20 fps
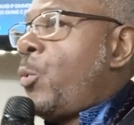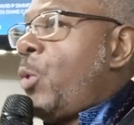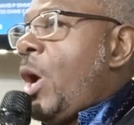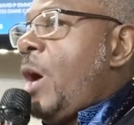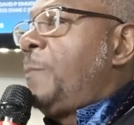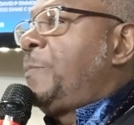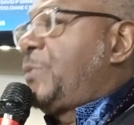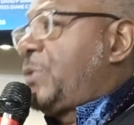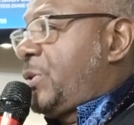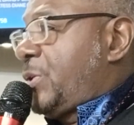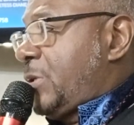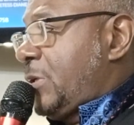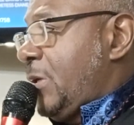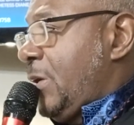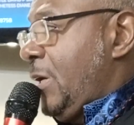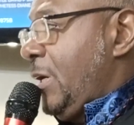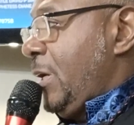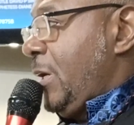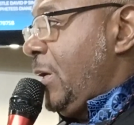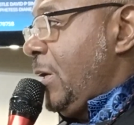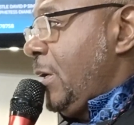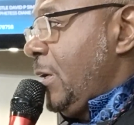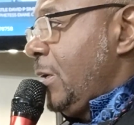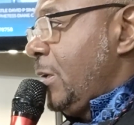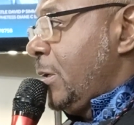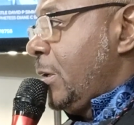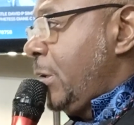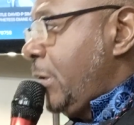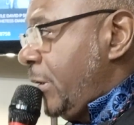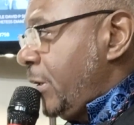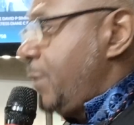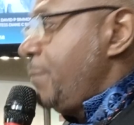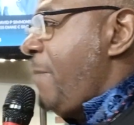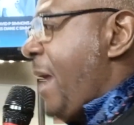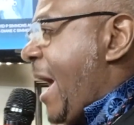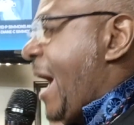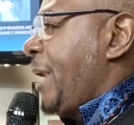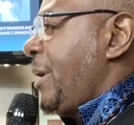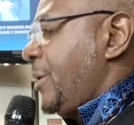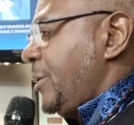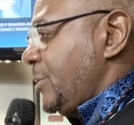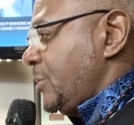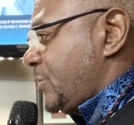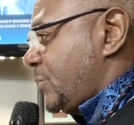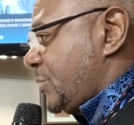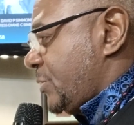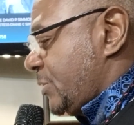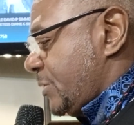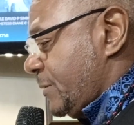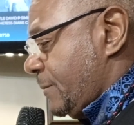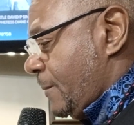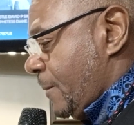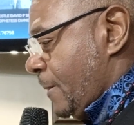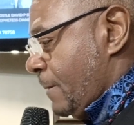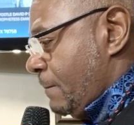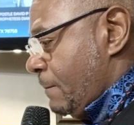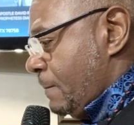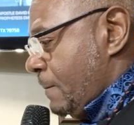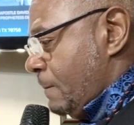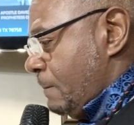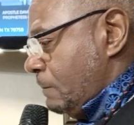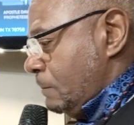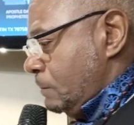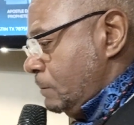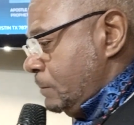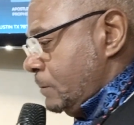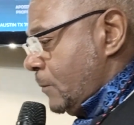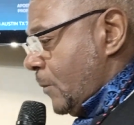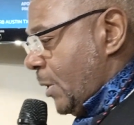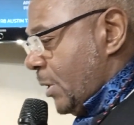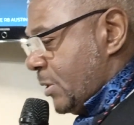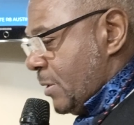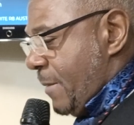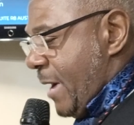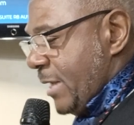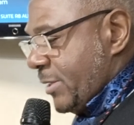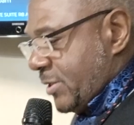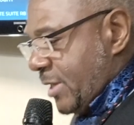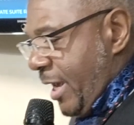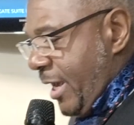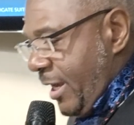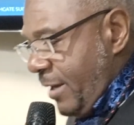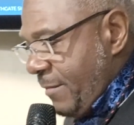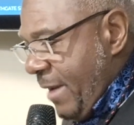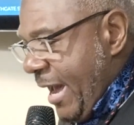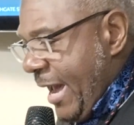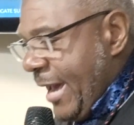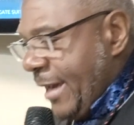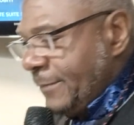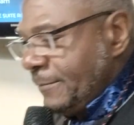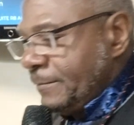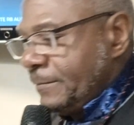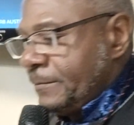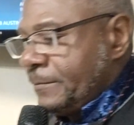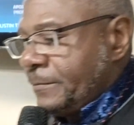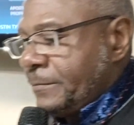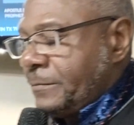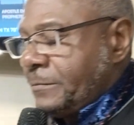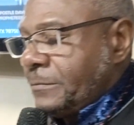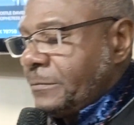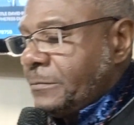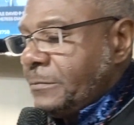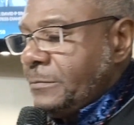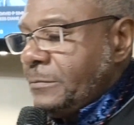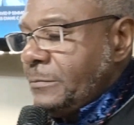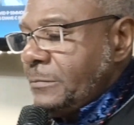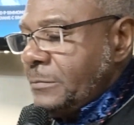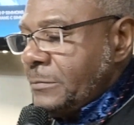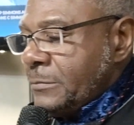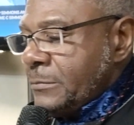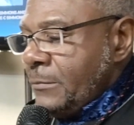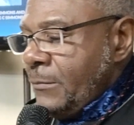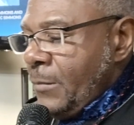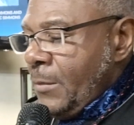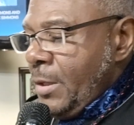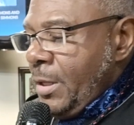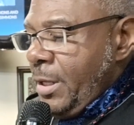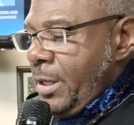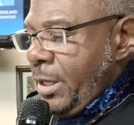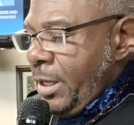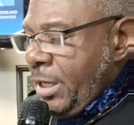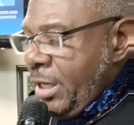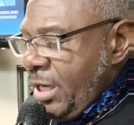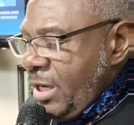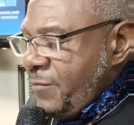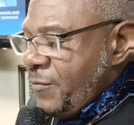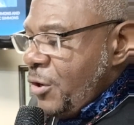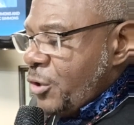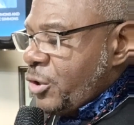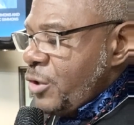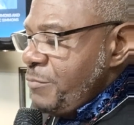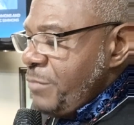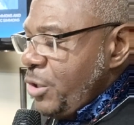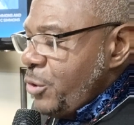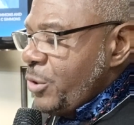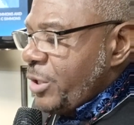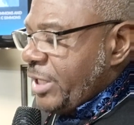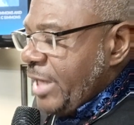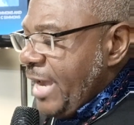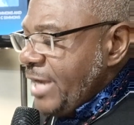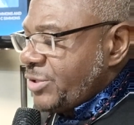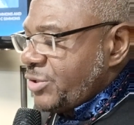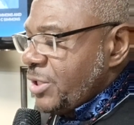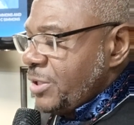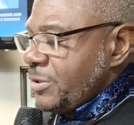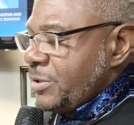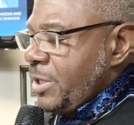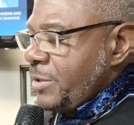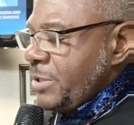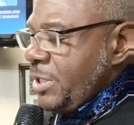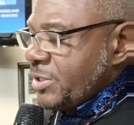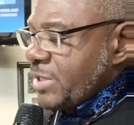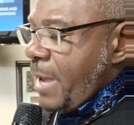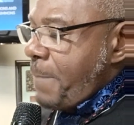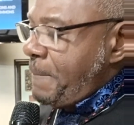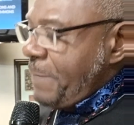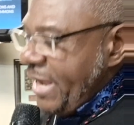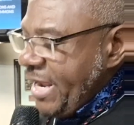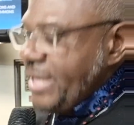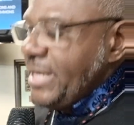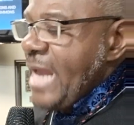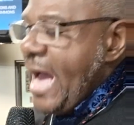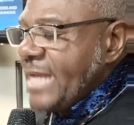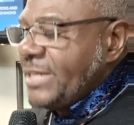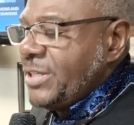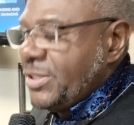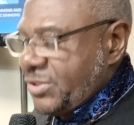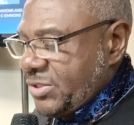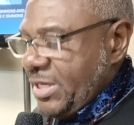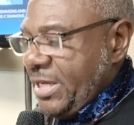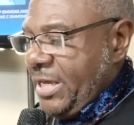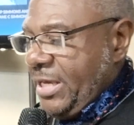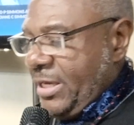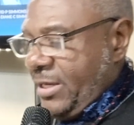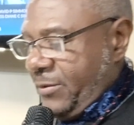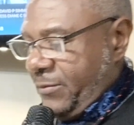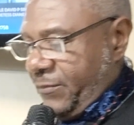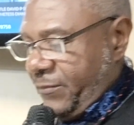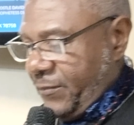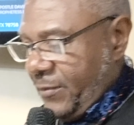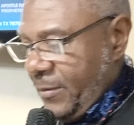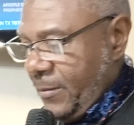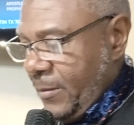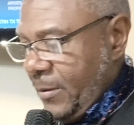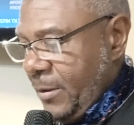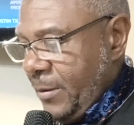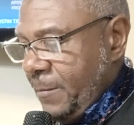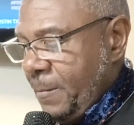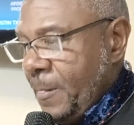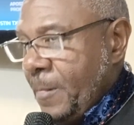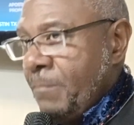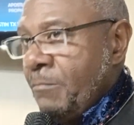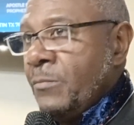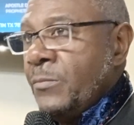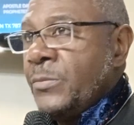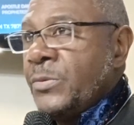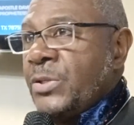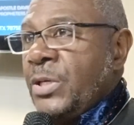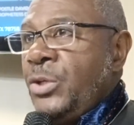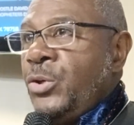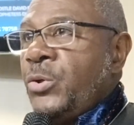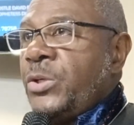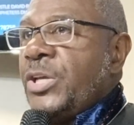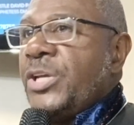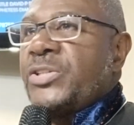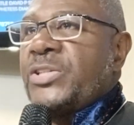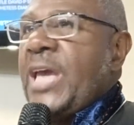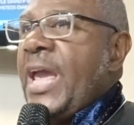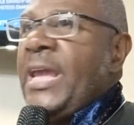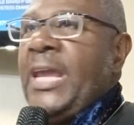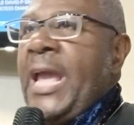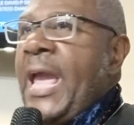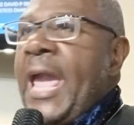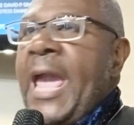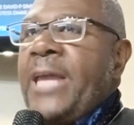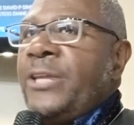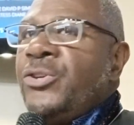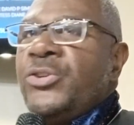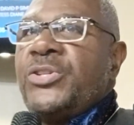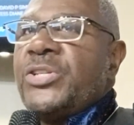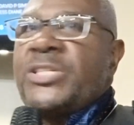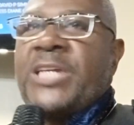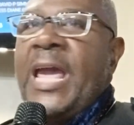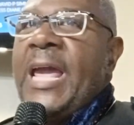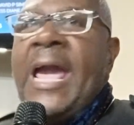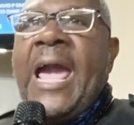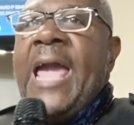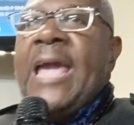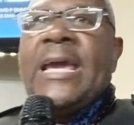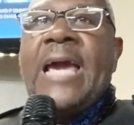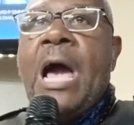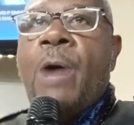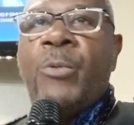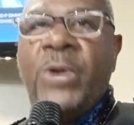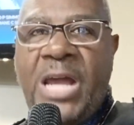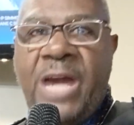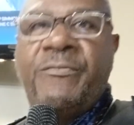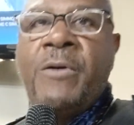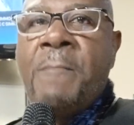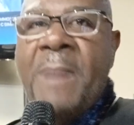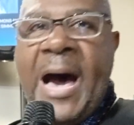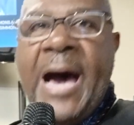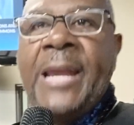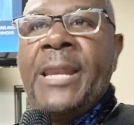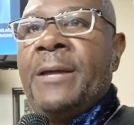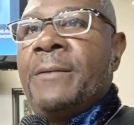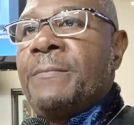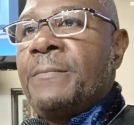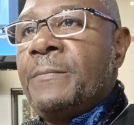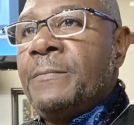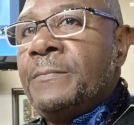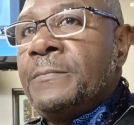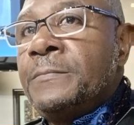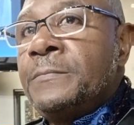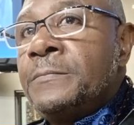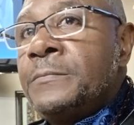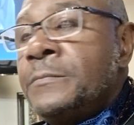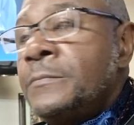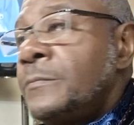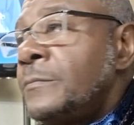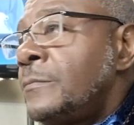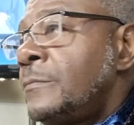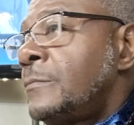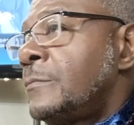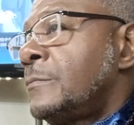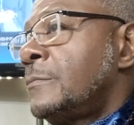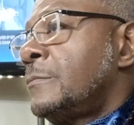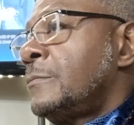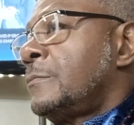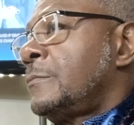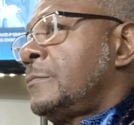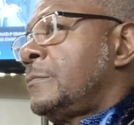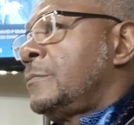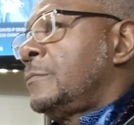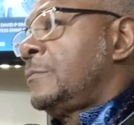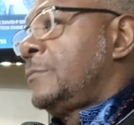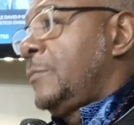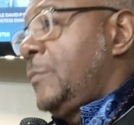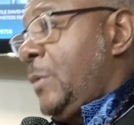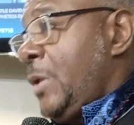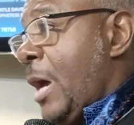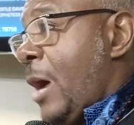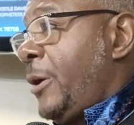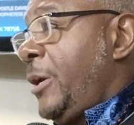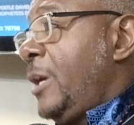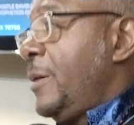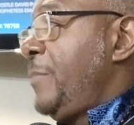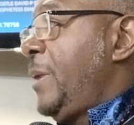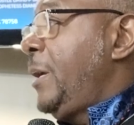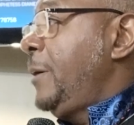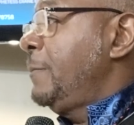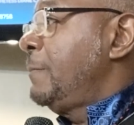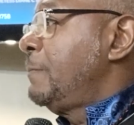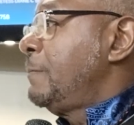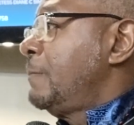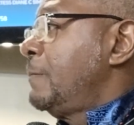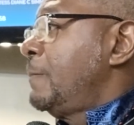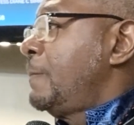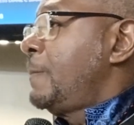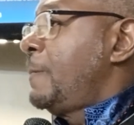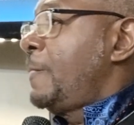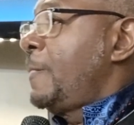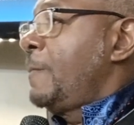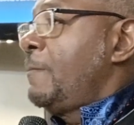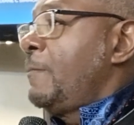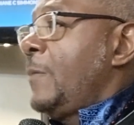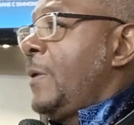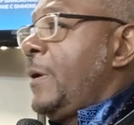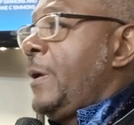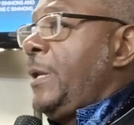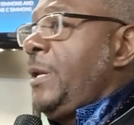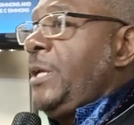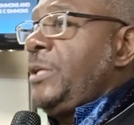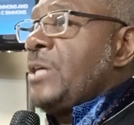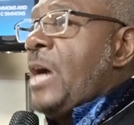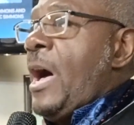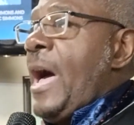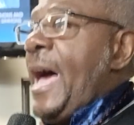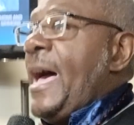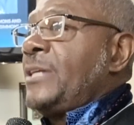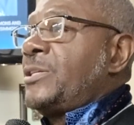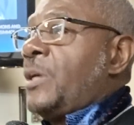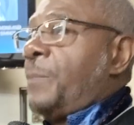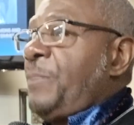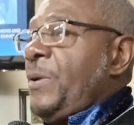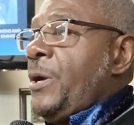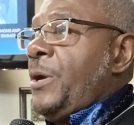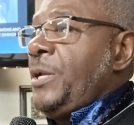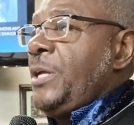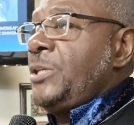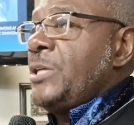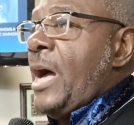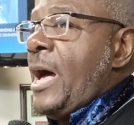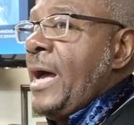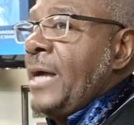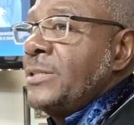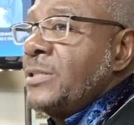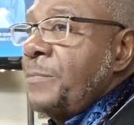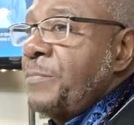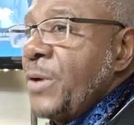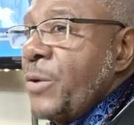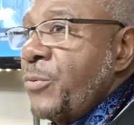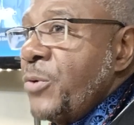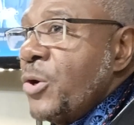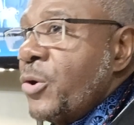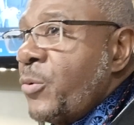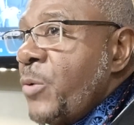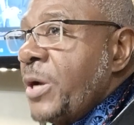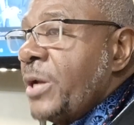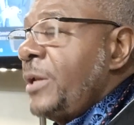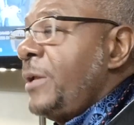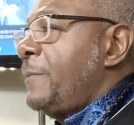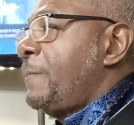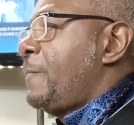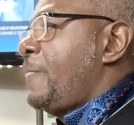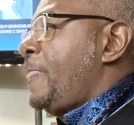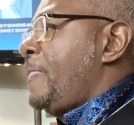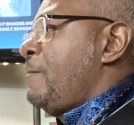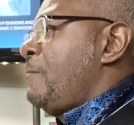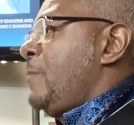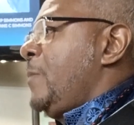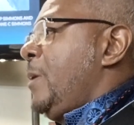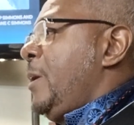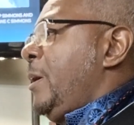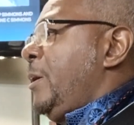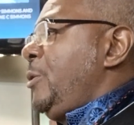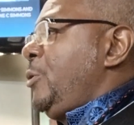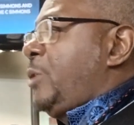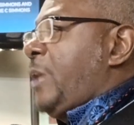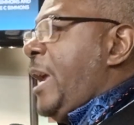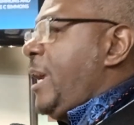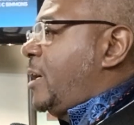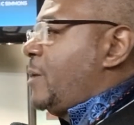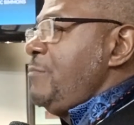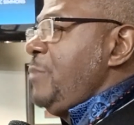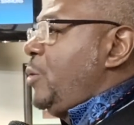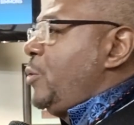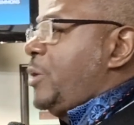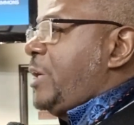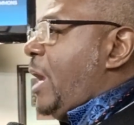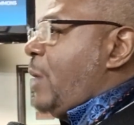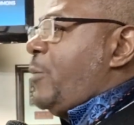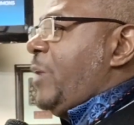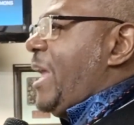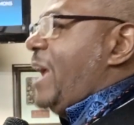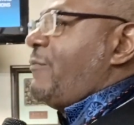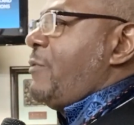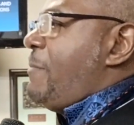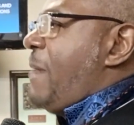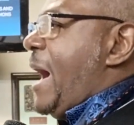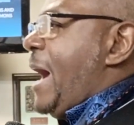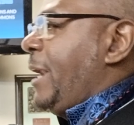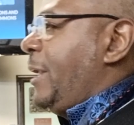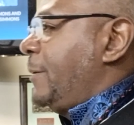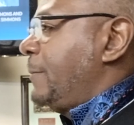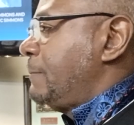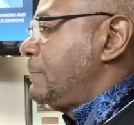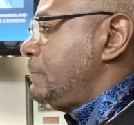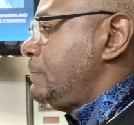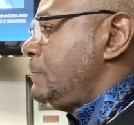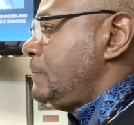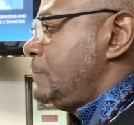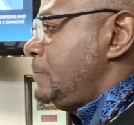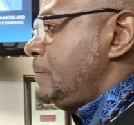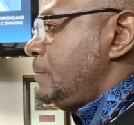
corrupts good manners. Uh -huh. Good manners. Hallelujah. Somebody say amen. Amen. Evil communication. Evil. He said, "Be not deceived." Uh huh. Uh huh. So you just can't hang, you just can't hang out with everybody. That's right. That's, right. Y'all hear me? That's Amen. right. I need your eyes up here. I need your eyes up here. You can't communicate with everybody. Yes.